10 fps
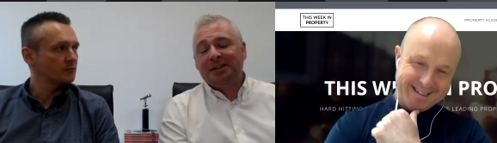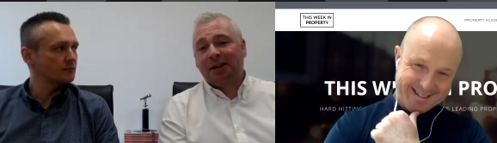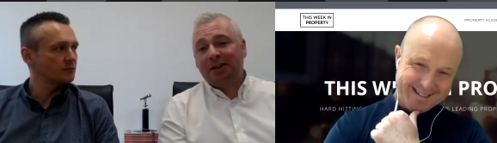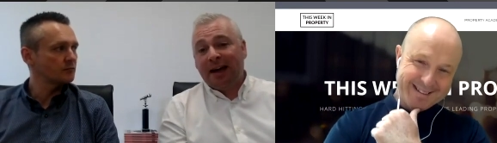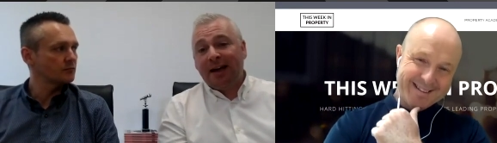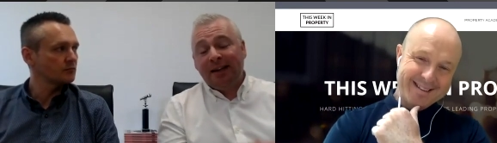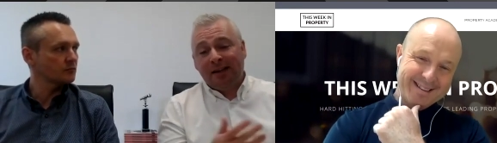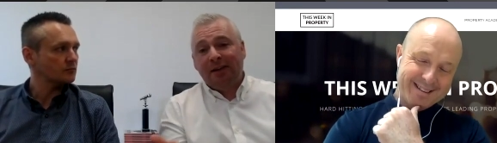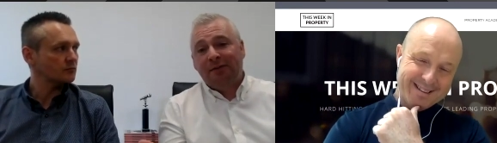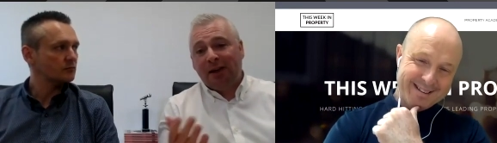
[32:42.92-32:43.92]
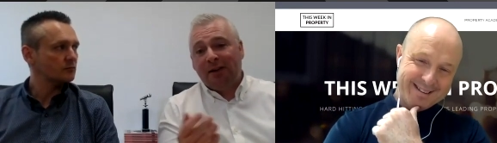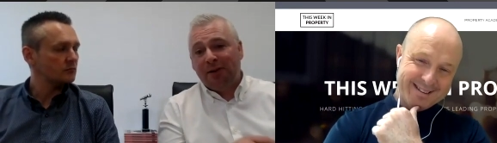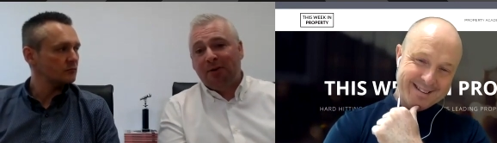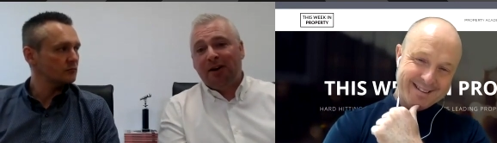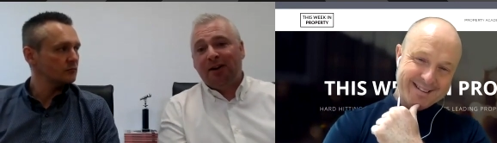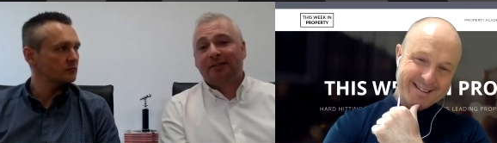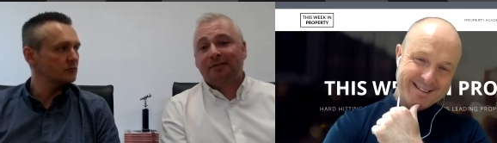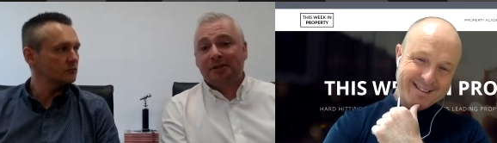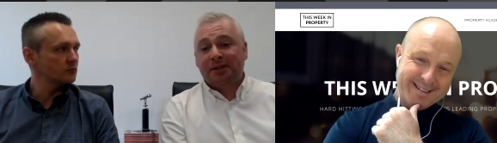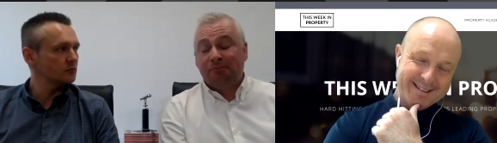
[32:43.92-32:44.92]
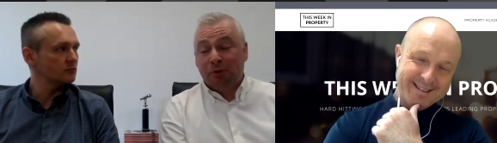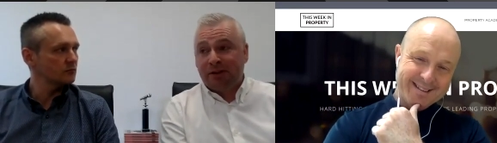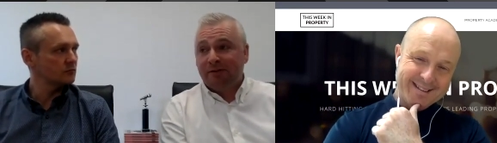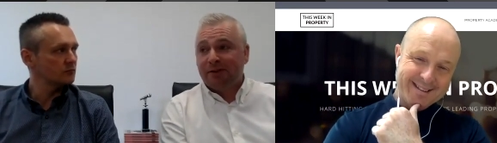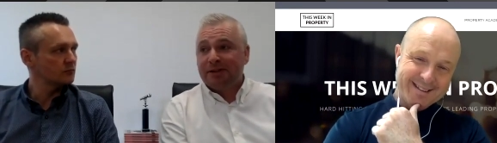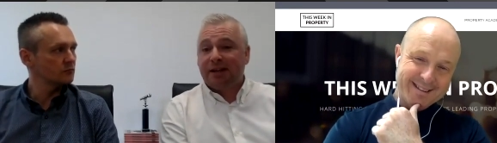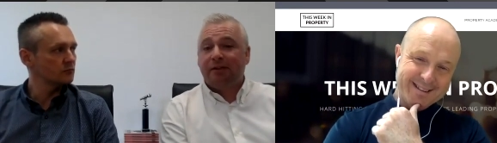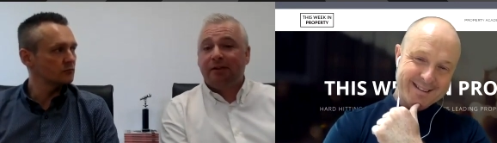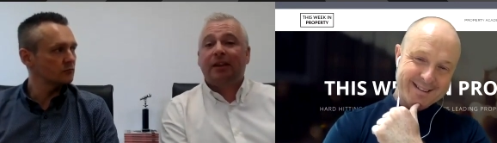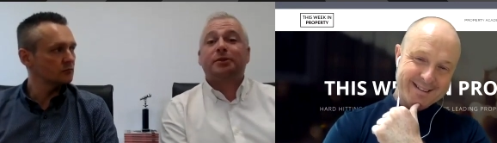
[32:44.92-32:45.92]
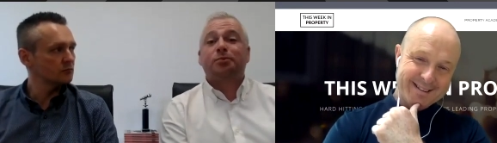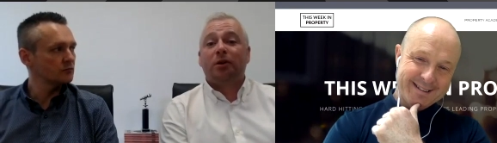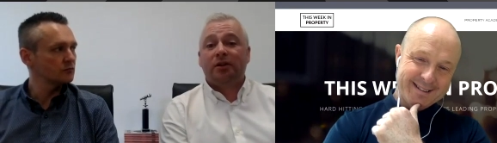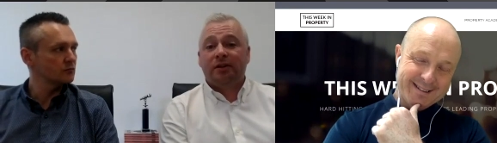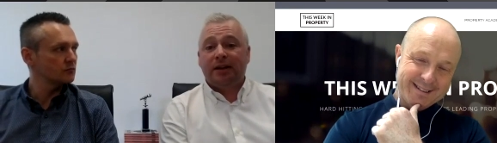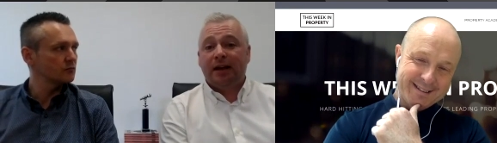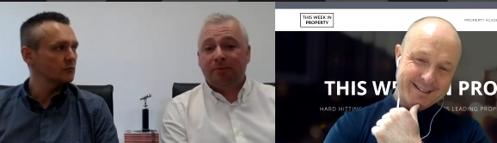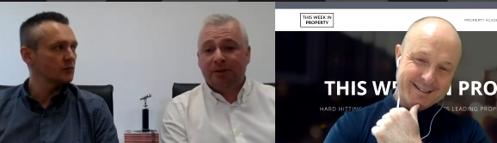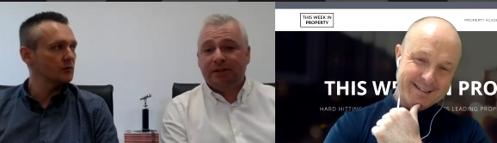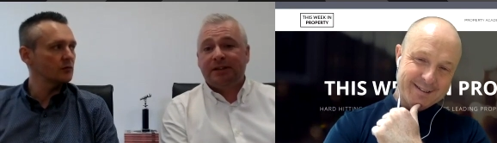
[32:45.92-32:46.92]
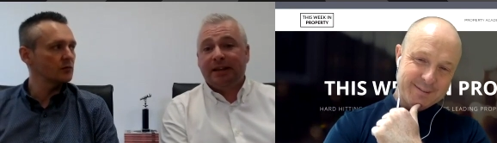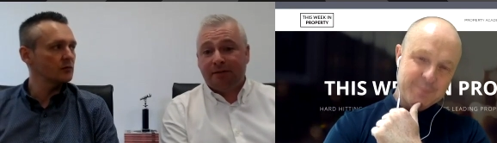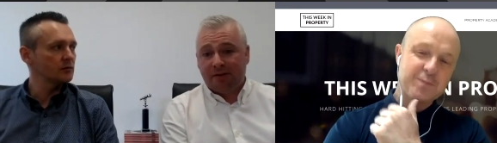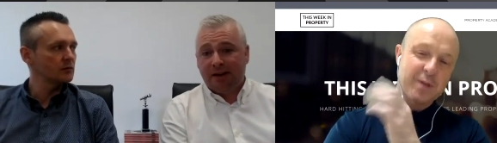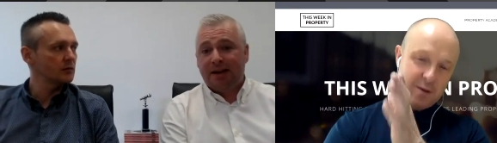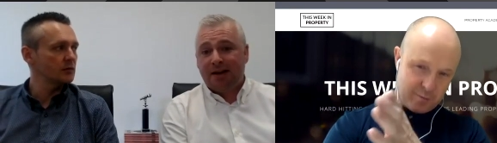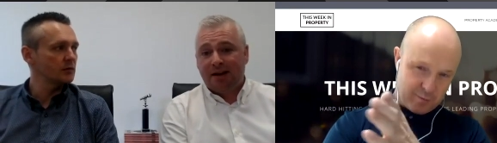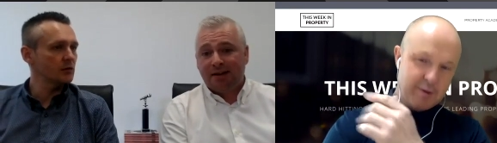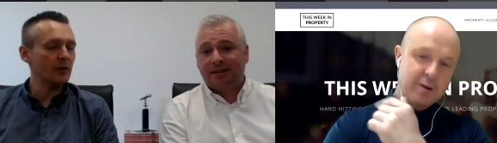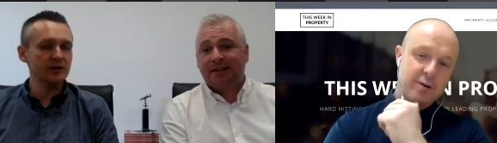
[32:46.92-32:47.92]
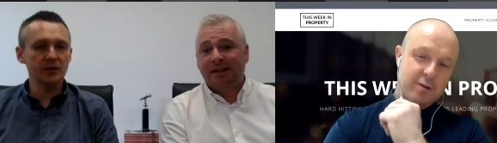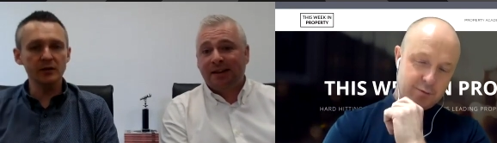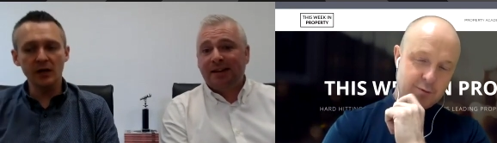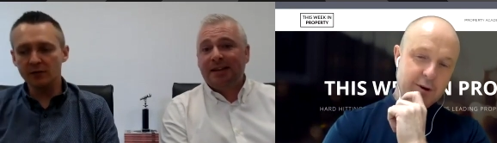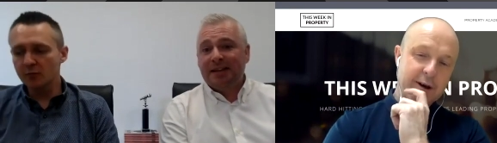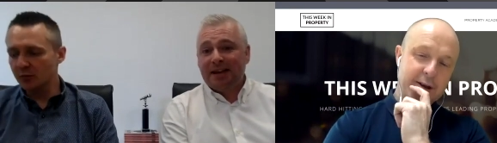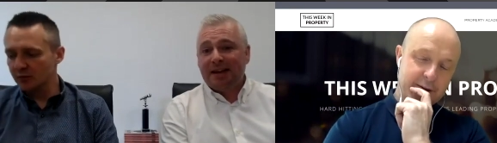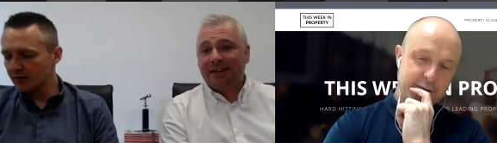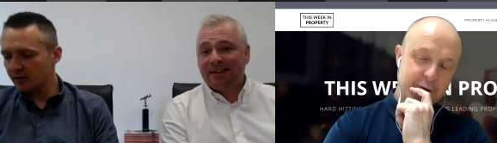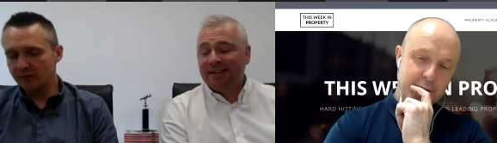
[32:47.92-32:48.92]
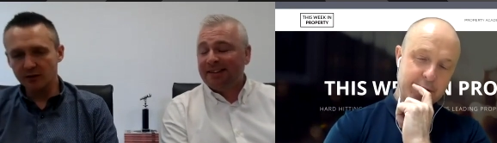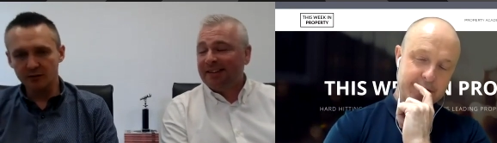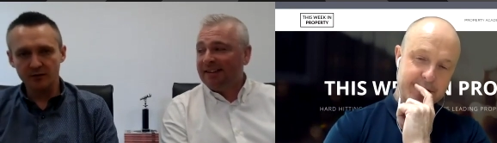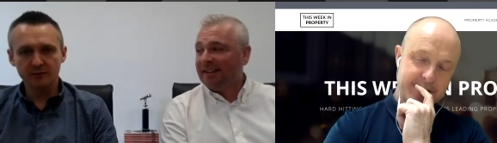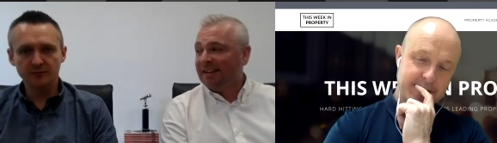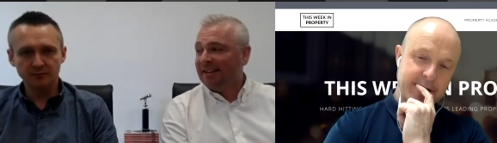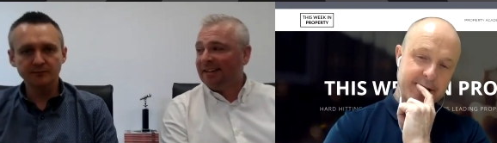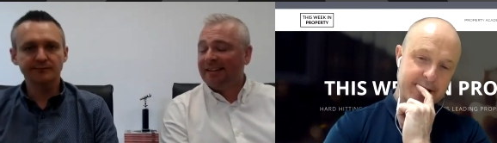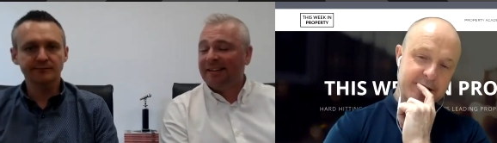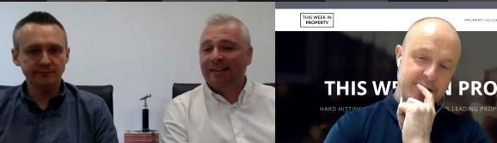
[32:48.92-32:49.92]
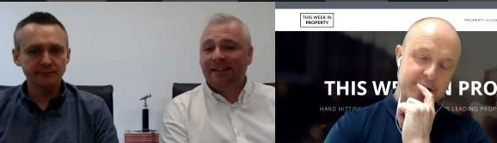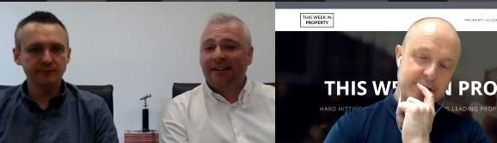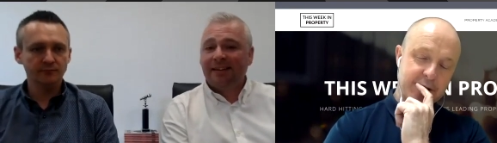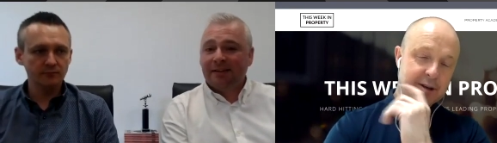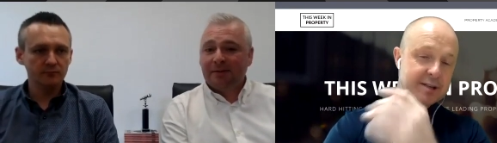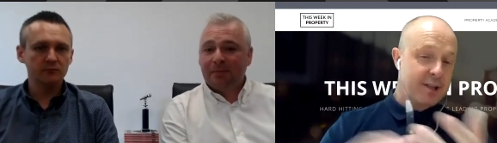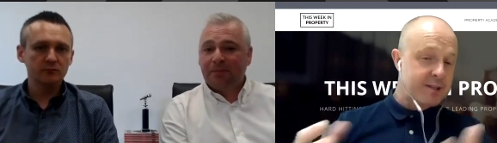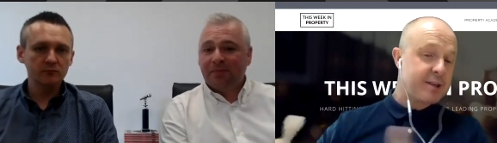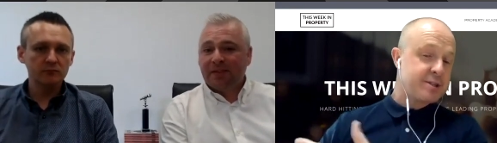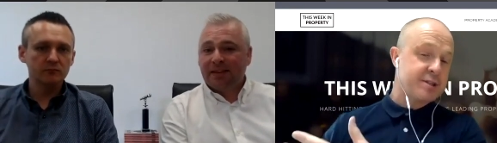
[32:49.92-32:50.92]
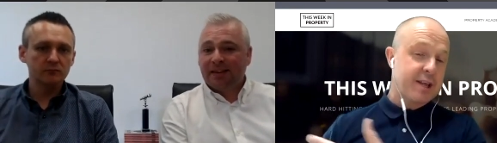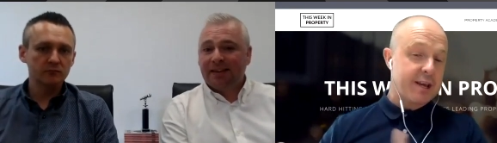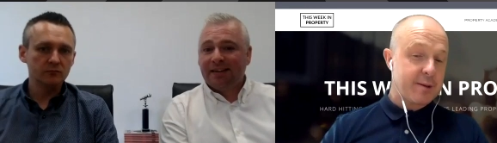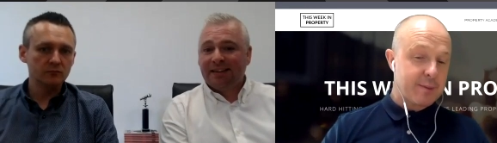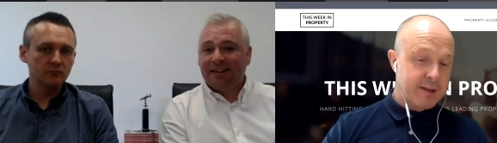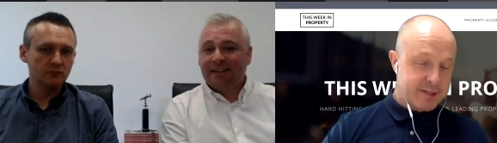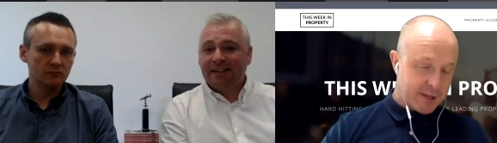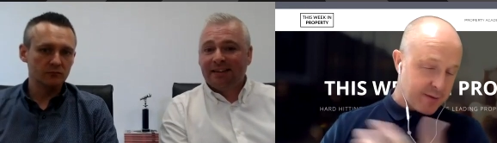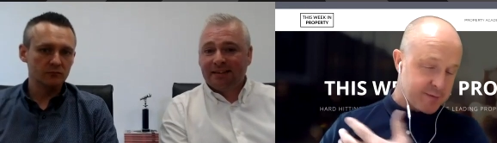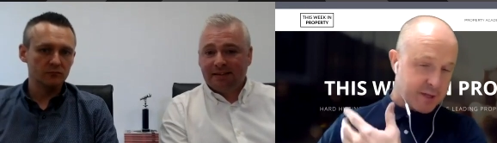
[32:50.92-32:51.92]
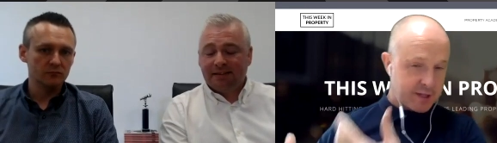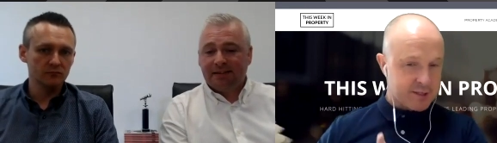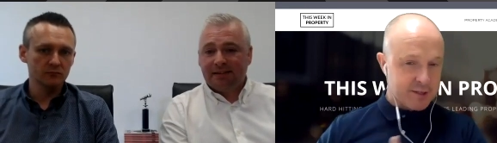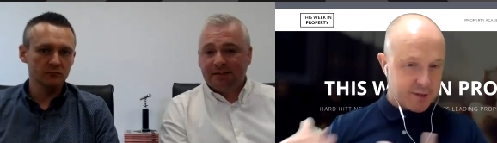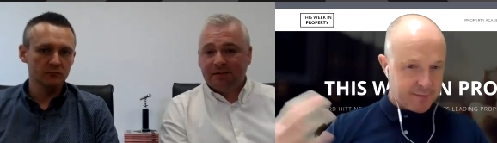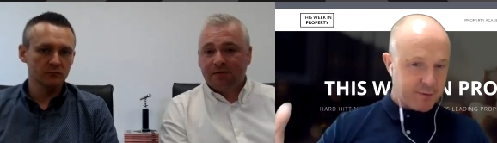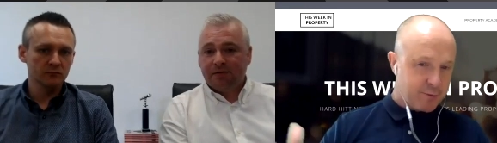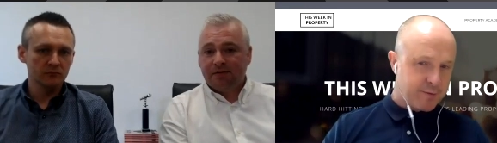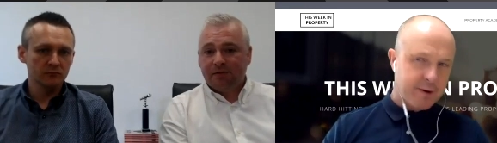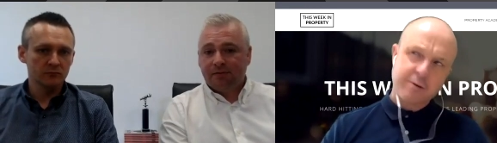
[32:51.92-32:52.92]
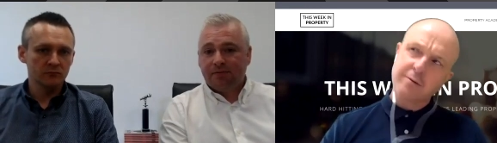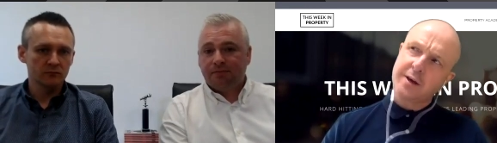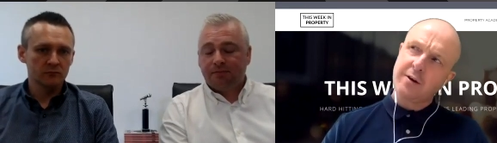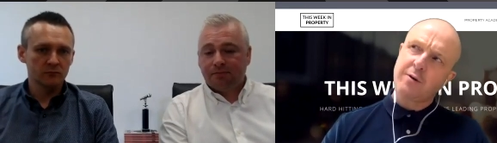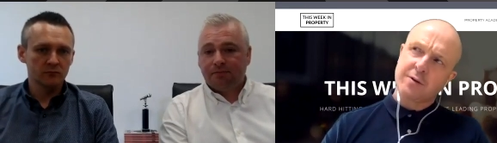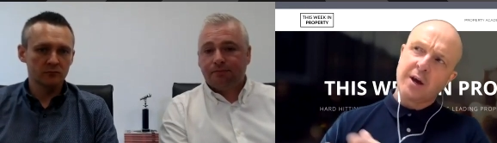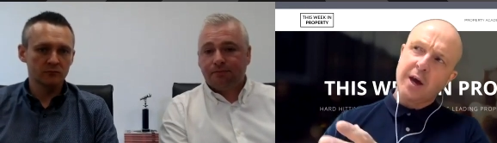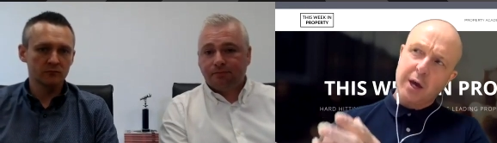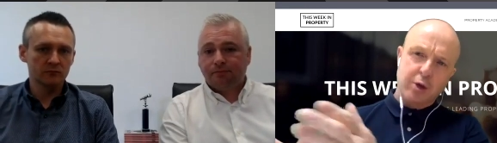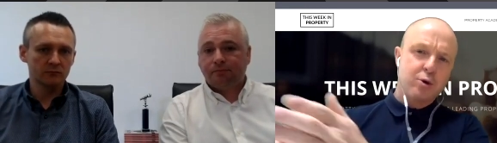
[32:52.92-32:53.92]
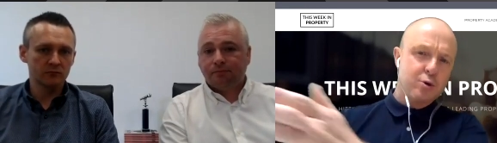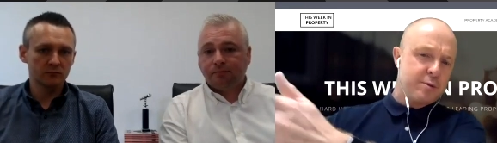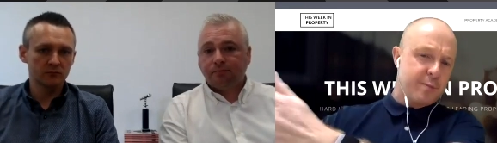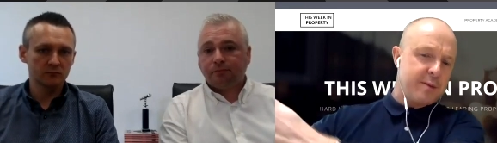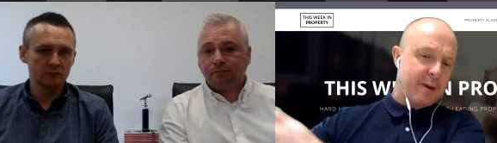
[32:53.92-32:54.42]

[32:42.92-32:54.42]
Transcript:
Speaker 1: so that if, if you are looking for itself. That's one element to definitely ask. Question, yeah. Right, yeah. of
Speaker 2: course. Right, that's good to know. This is great because it gives the listeners a feel for okay, well, oh, it could be